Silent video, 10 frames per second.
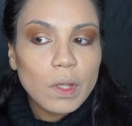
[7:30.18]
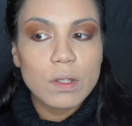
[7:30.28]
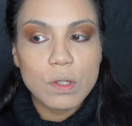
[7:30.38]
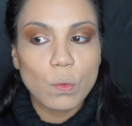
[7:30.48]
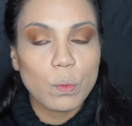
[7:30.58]

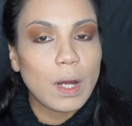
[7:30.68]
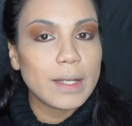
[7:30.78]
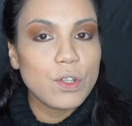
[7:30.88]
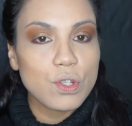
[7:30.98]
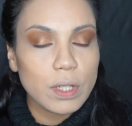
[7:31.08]
So
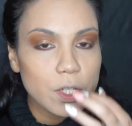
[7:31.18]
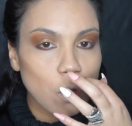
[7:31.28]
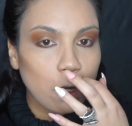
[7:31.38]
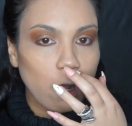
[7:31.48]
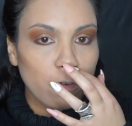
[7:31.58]
I usually
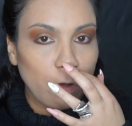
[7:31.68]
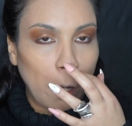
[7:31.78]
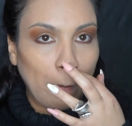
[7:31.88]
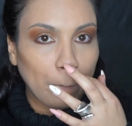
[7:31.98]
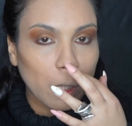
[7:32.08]
start off
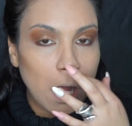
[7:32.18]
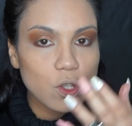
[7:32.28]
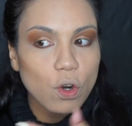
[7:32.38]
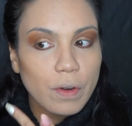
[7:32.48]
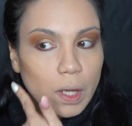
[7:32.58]

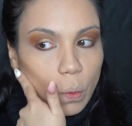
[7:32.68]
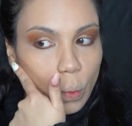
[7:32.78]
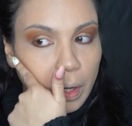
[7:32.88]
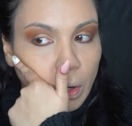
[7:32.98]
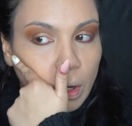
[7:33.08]
contouring
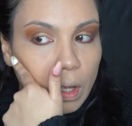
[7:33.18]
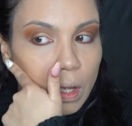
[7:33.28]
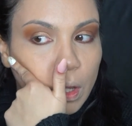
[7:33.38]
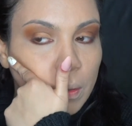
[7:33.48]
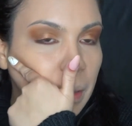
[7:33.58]
where
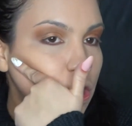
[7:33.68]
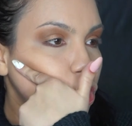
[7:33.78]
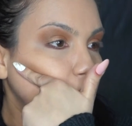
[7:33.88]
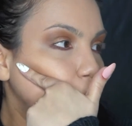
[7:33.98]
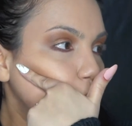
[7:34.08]
my
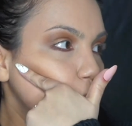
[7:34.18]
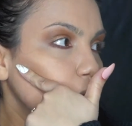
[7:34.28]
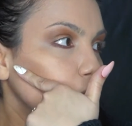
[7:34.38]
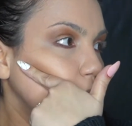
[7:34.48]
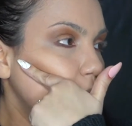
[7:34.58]

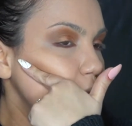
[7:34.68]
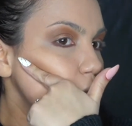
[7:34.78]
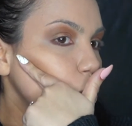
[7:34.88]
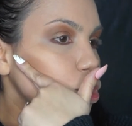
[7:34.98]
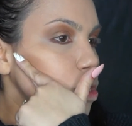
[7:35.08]
cheekbone
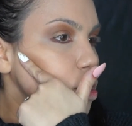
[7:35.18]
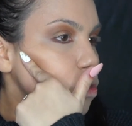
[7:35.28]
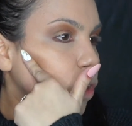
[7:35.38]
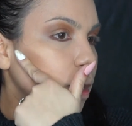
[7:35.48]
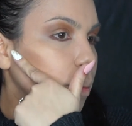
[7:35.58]
ends, which
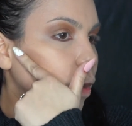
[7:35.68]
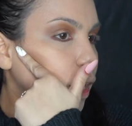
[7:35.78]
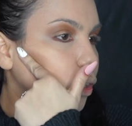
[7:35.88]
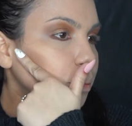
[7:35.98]
is right about here.